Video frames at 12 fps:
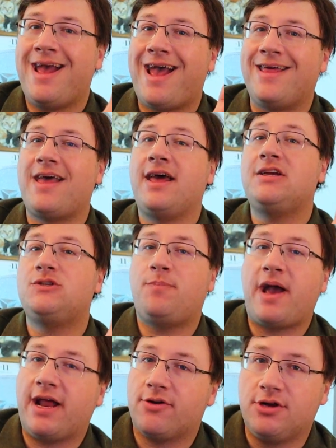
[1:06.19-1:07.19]
and that is
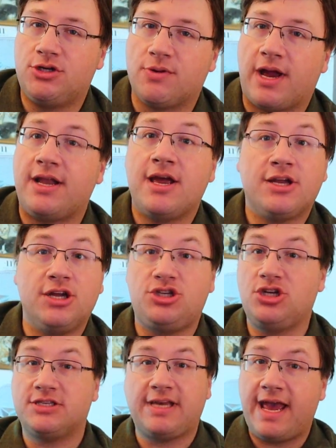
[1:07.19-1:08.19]
battery drain. You
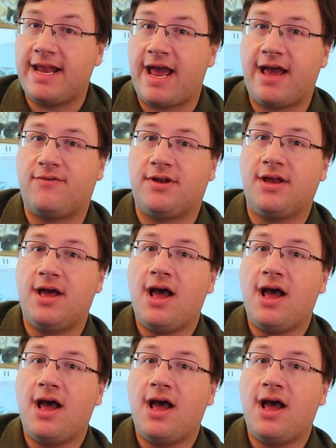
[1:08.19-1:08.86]
just can't have it.